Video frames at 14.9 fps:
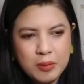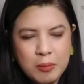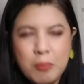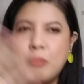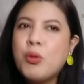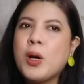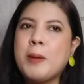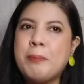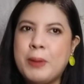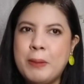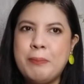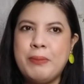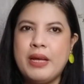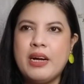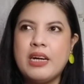more
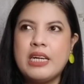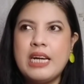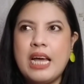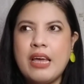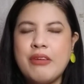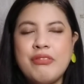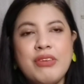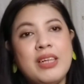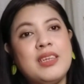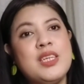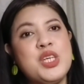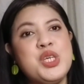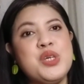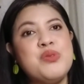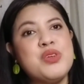prepared, I felt that
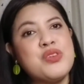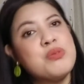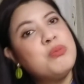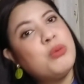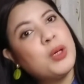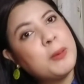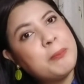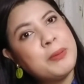she was more